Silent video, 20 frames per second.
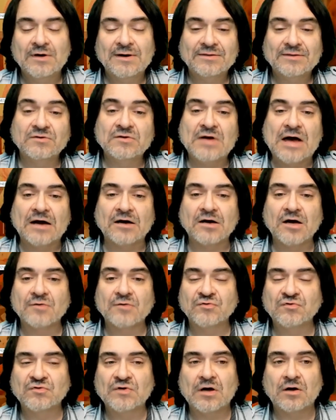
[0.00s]
The knockoffs
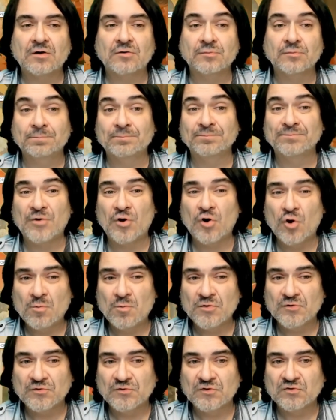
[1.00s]
sell
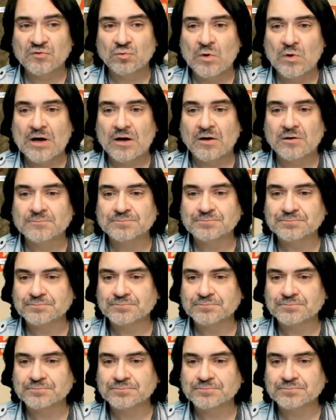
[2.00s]
almost as well